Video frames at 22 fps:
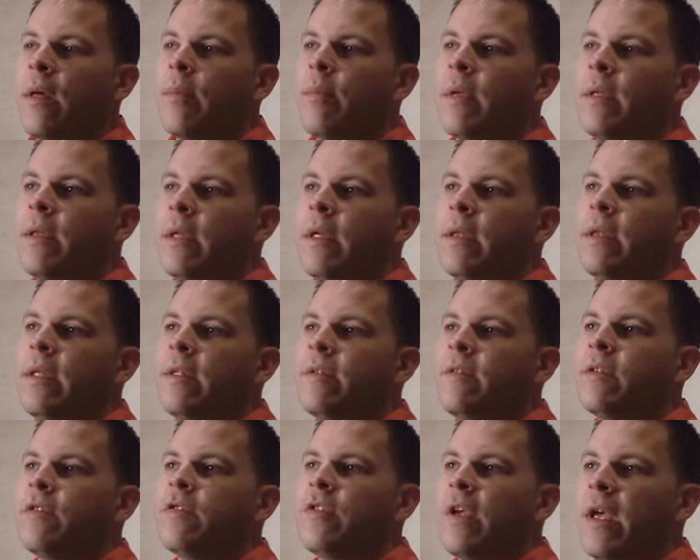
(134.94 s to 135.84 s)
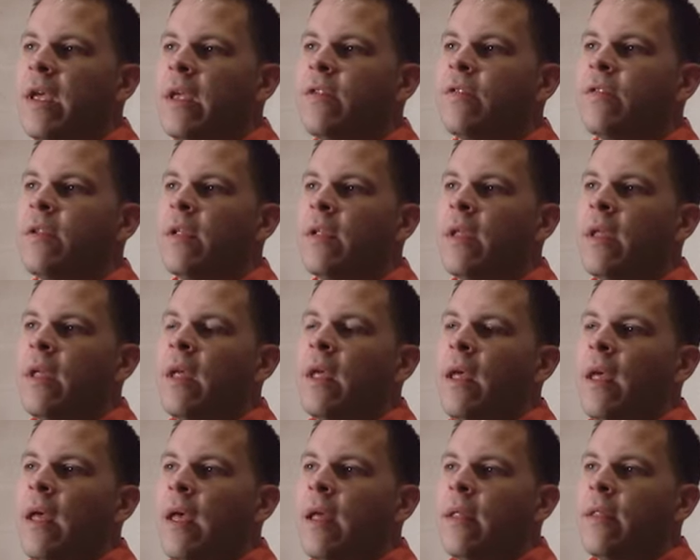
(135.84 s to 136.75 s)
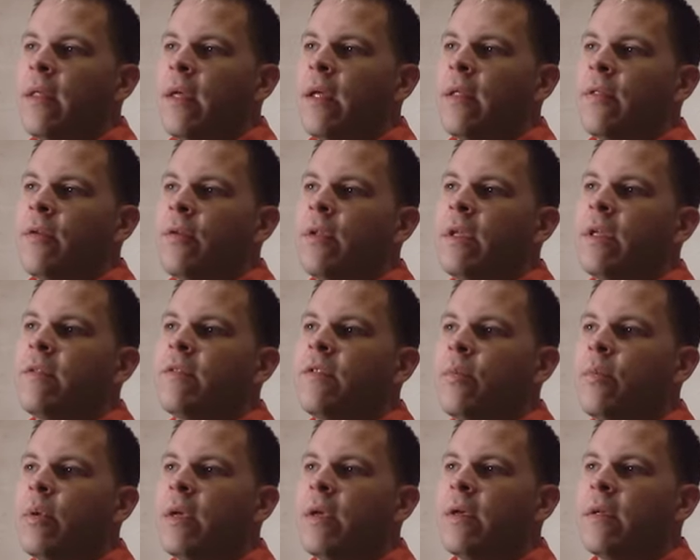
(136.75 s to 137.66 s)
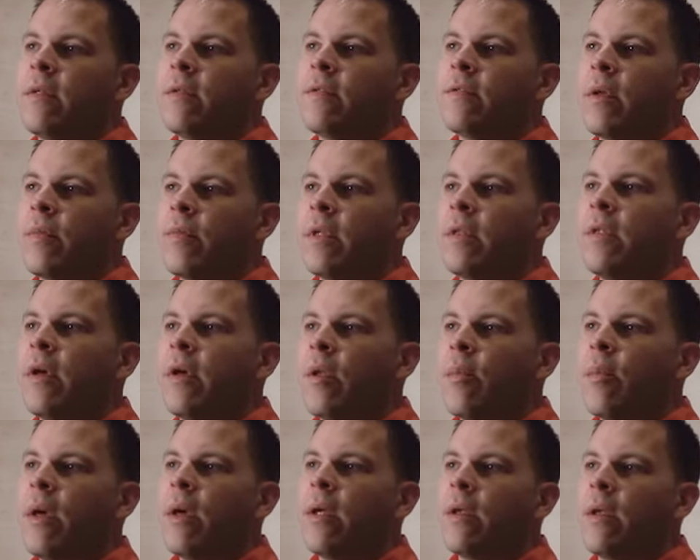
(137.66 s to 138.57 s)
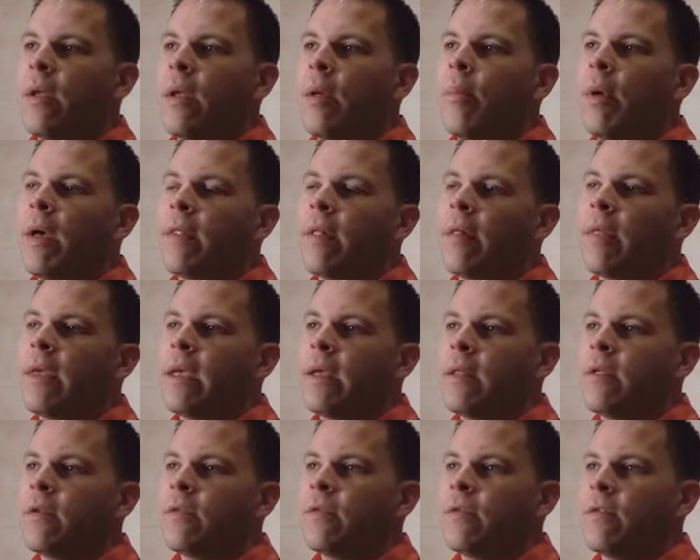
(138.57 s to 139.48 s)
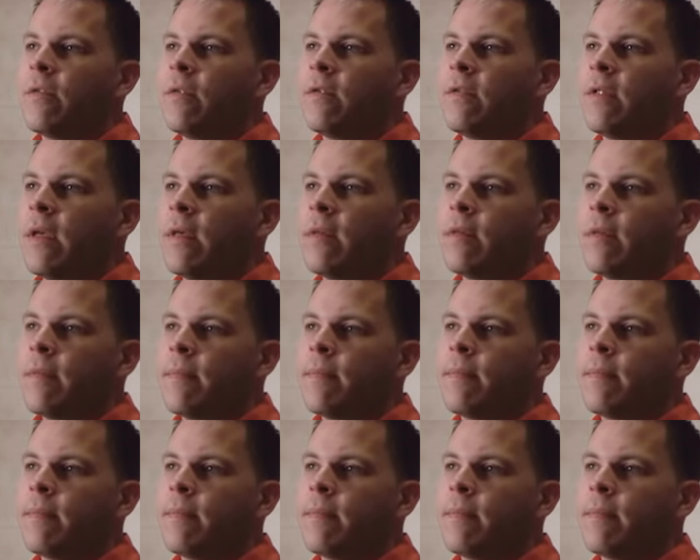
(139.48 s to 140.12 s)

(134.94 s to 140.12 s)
it needs to change, and there needs to be something done about the lane conditions these days.